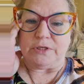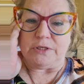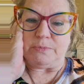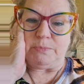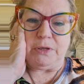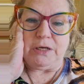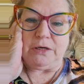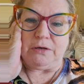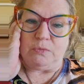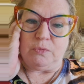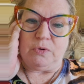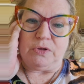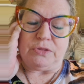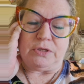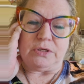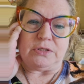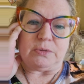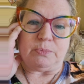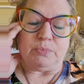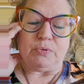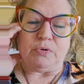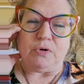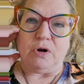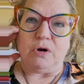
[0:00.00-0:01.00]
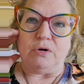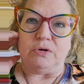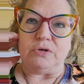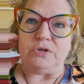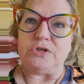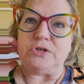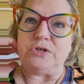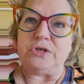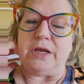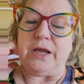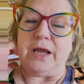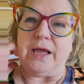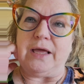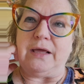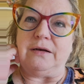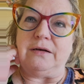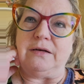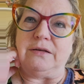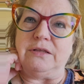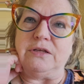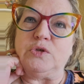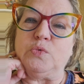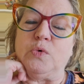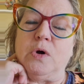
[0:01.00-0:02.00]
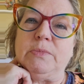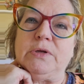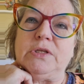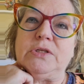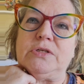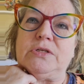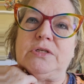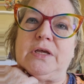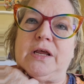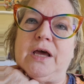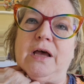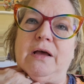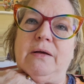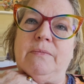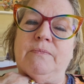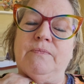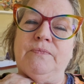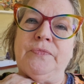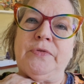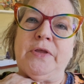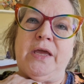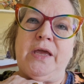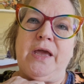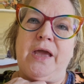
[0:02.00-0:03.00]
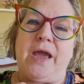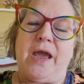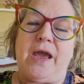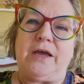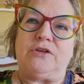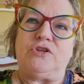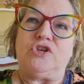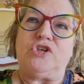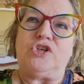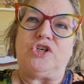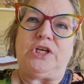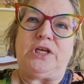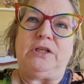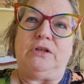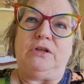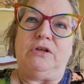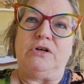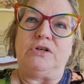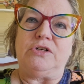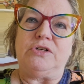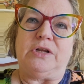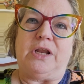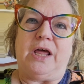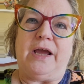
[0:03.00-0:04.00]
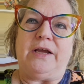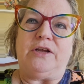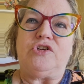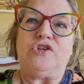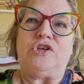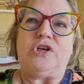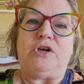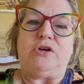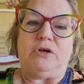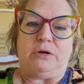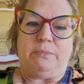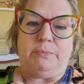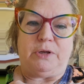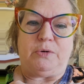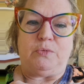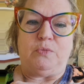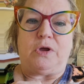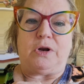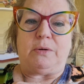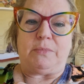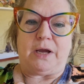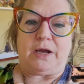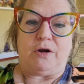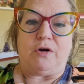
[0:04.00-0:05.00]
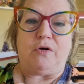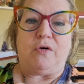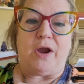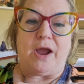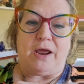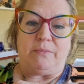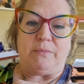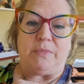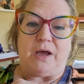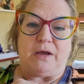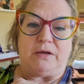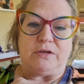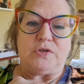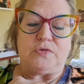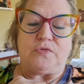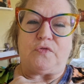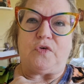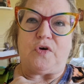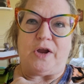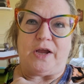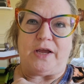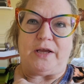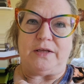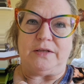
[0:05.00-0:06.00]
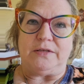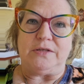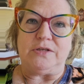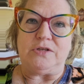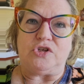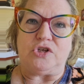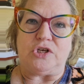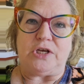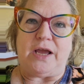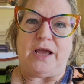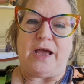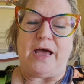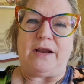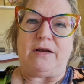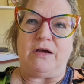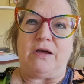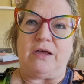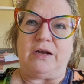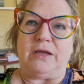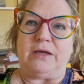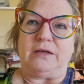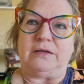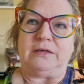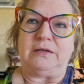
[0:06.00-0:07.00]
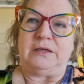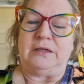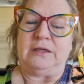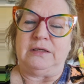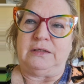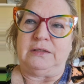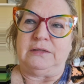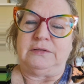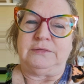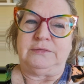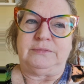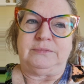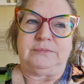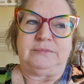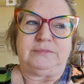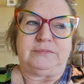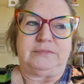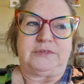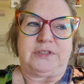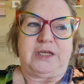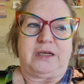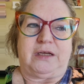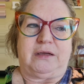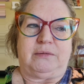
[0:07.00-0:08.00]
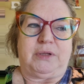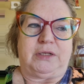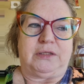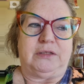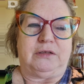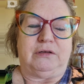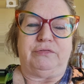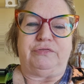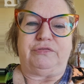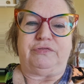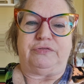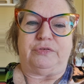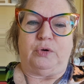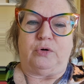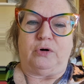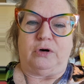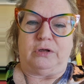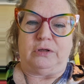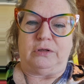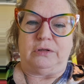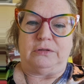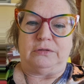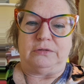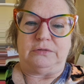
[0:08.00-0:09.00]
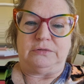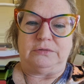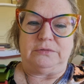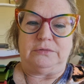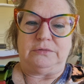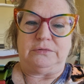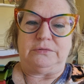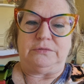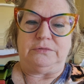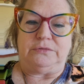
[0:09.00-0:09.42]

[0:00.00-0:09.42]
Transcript: smitten with this approach. And this woman stood up, and she looked like she could have been one of my grandma's friends. She had on a little floral